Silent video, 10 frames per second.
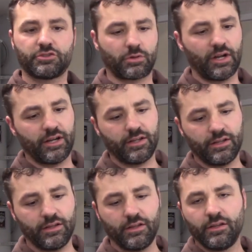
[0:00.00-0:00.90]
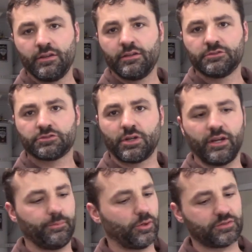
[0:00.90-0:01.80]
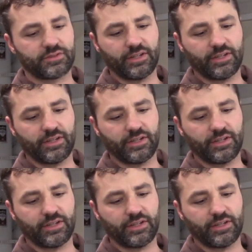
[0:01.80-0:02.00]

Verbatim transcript: dry, dry on both